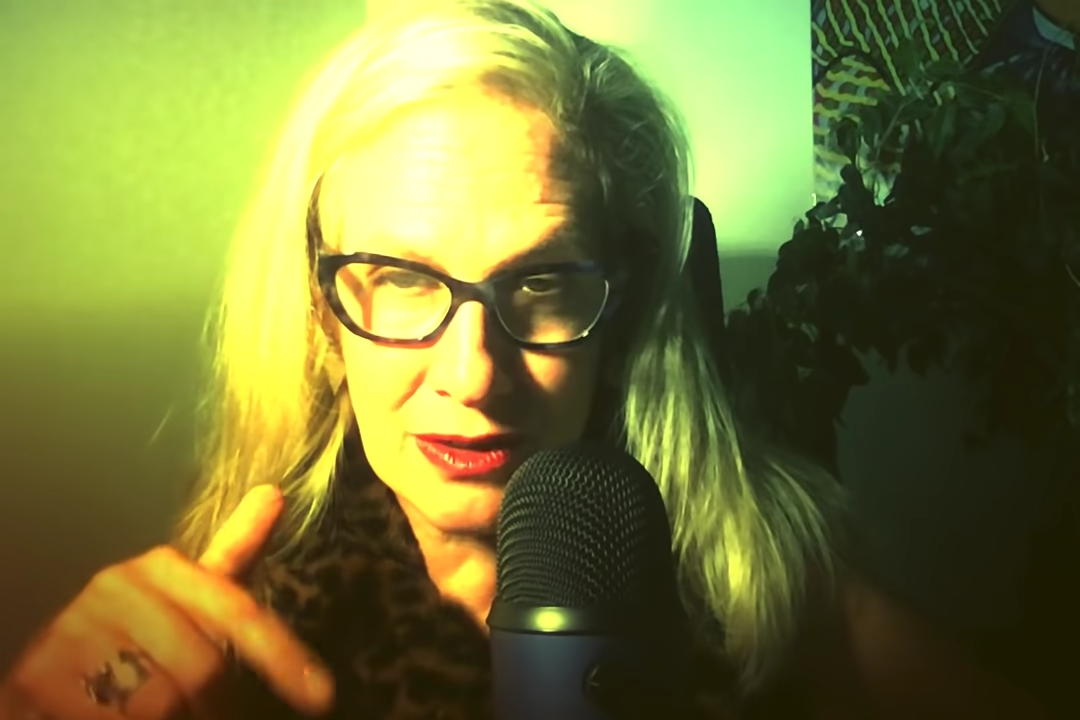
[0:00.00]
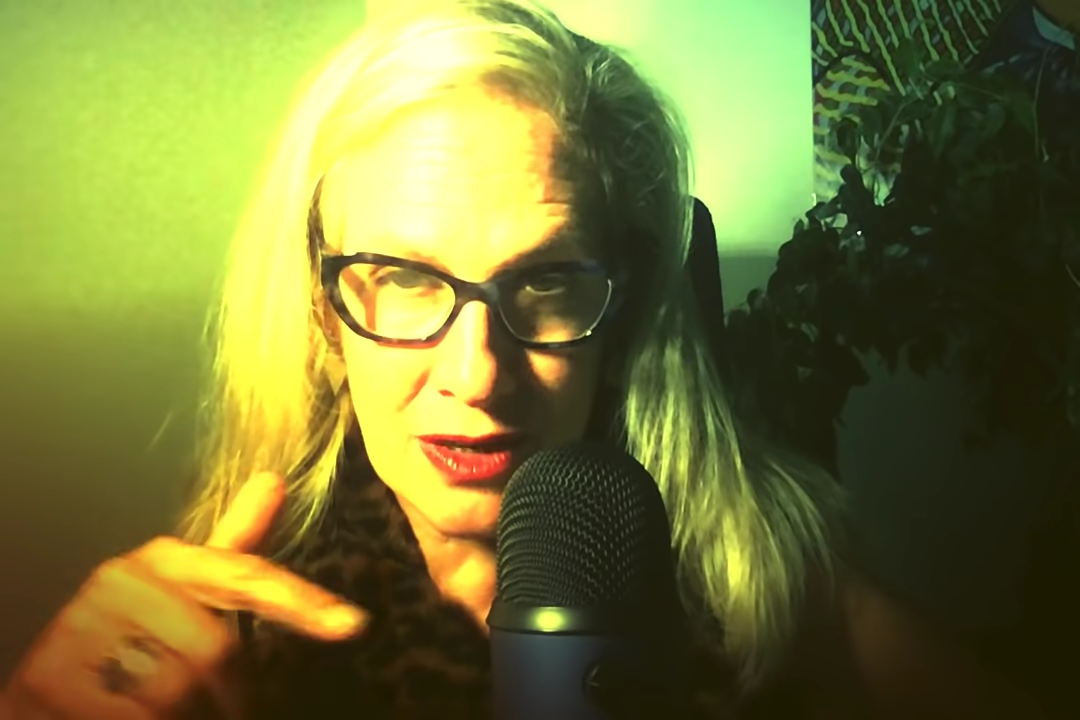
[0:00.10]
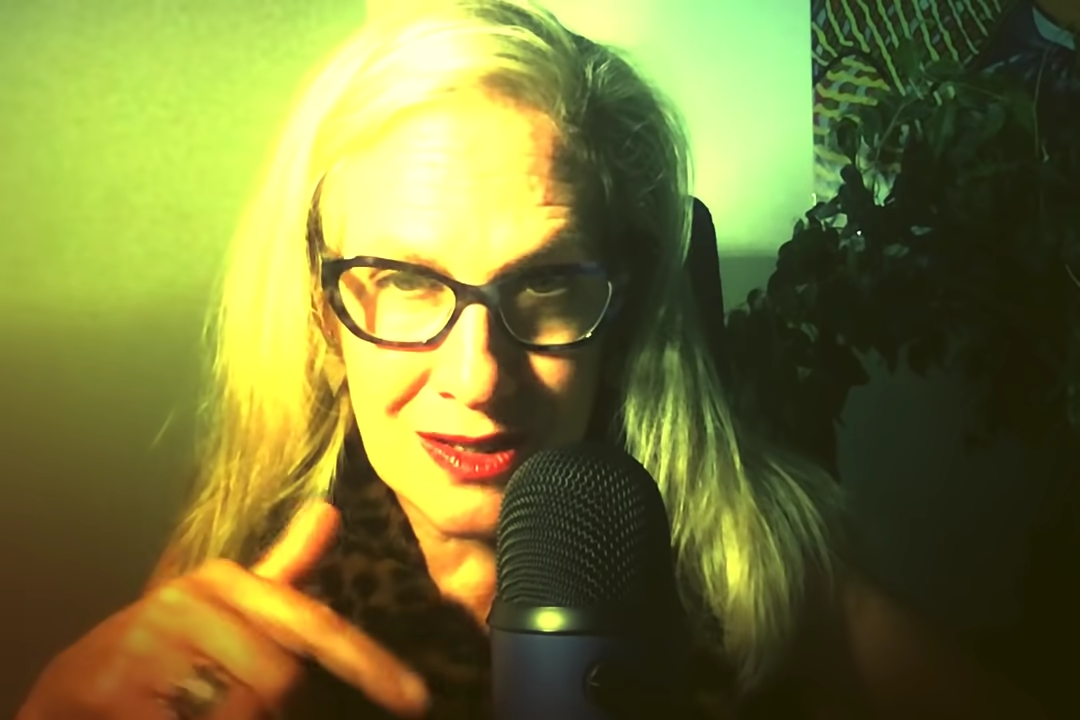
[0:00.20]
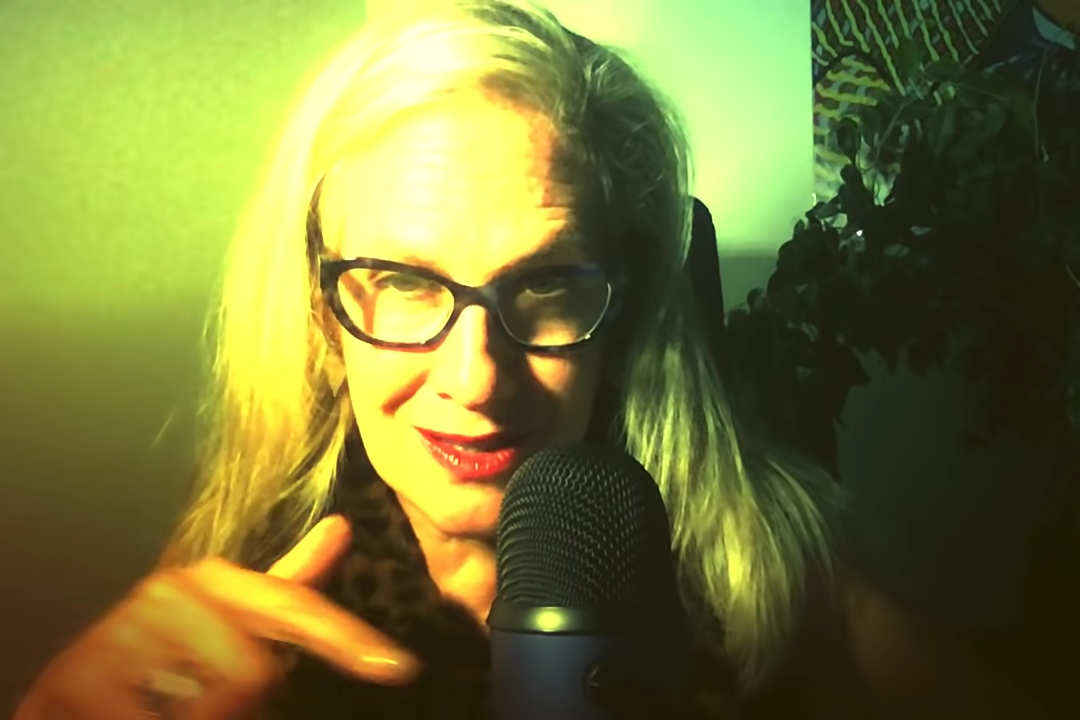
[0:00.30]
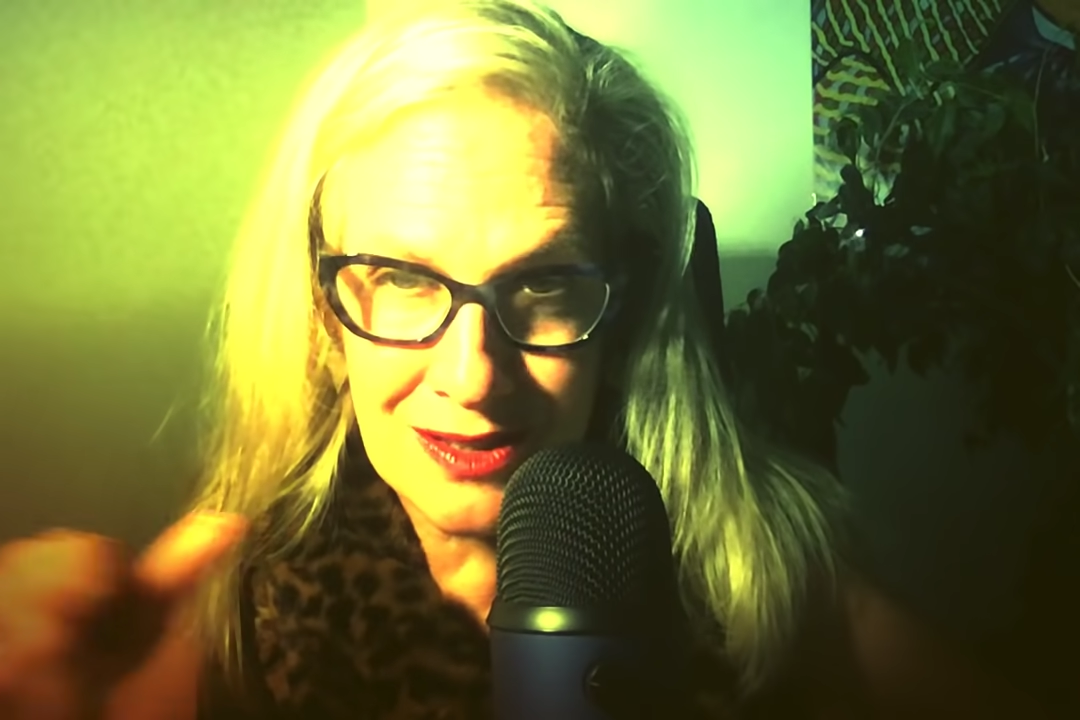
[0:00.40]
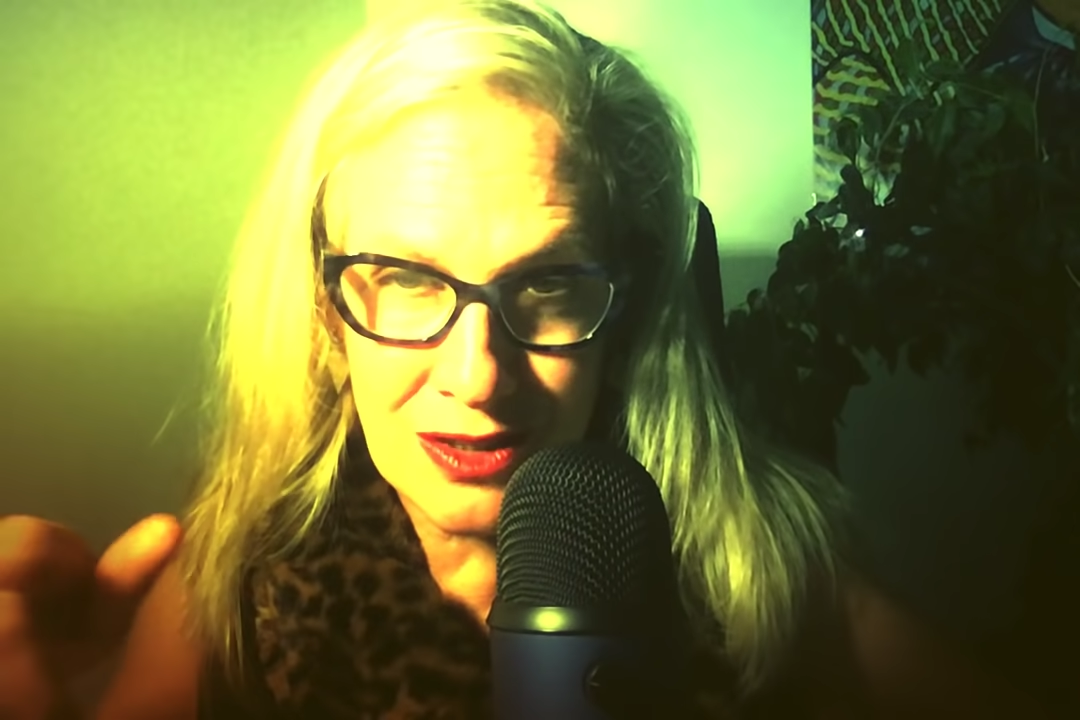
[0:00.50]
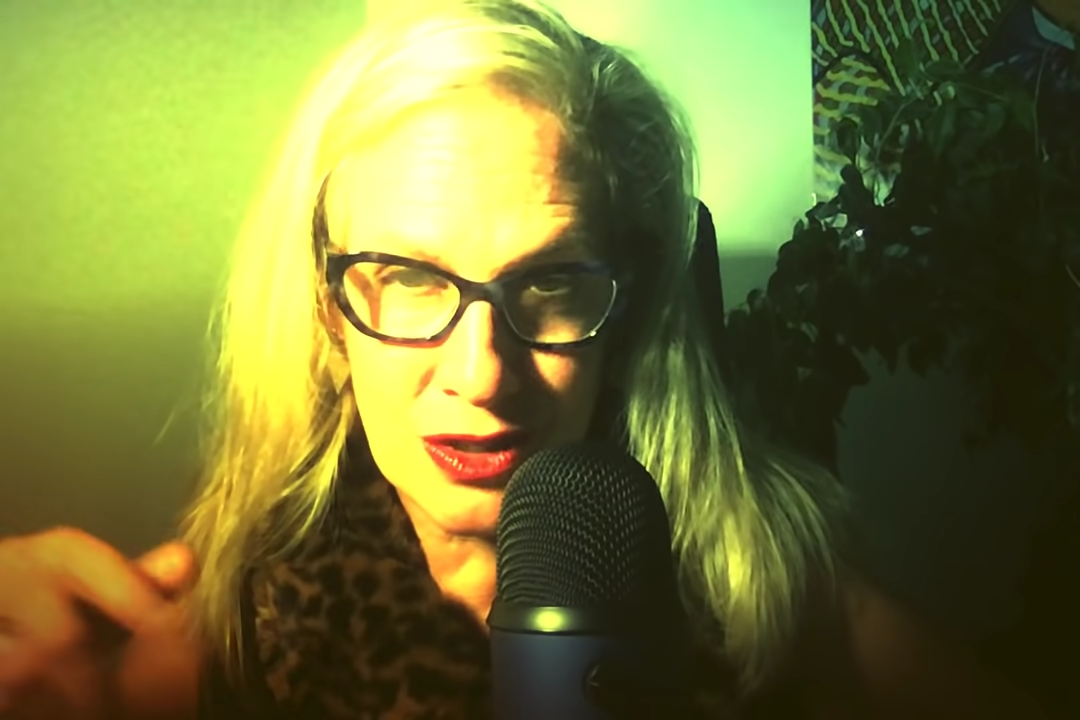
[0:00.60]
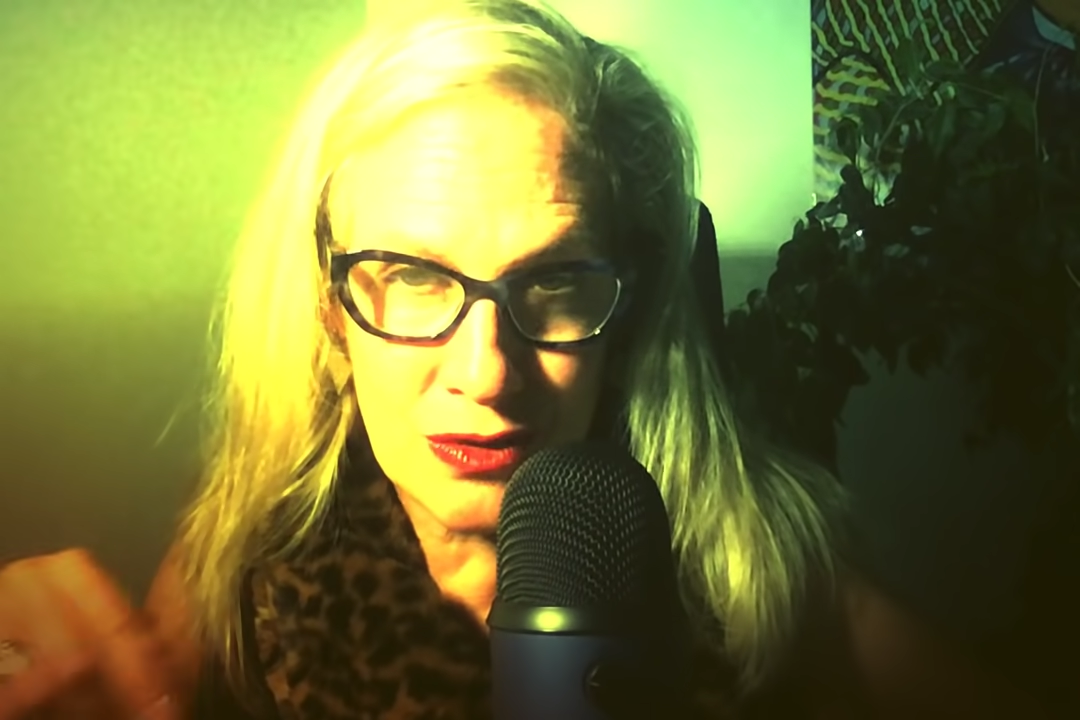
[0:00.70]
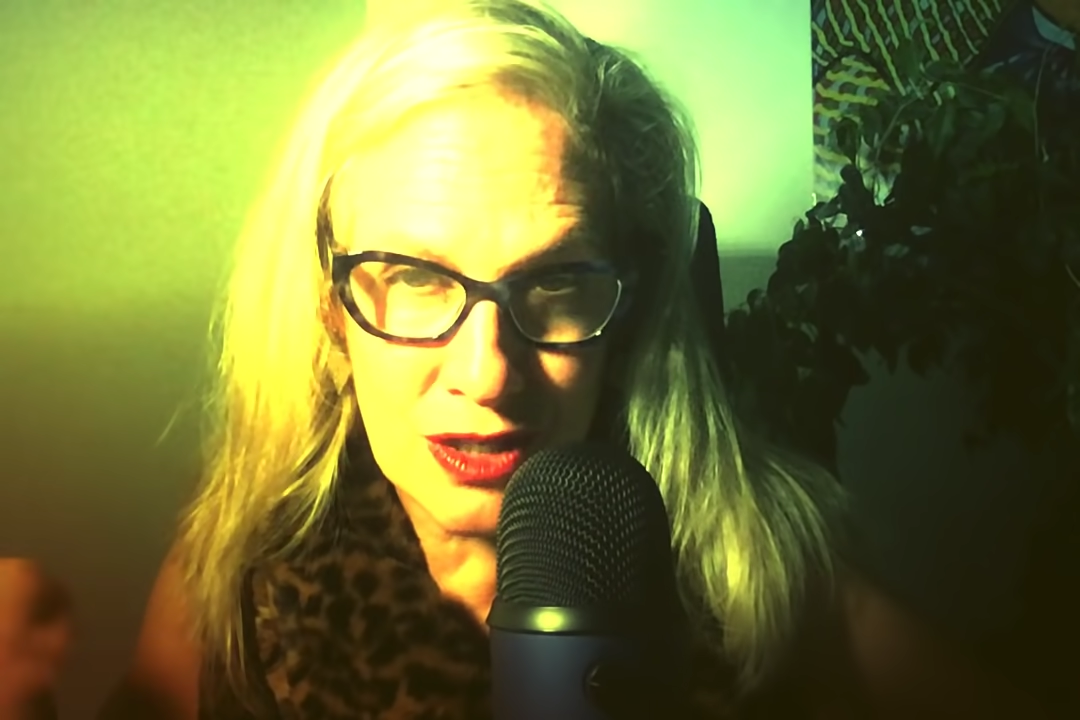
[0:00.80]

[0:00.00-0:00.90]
causes a huge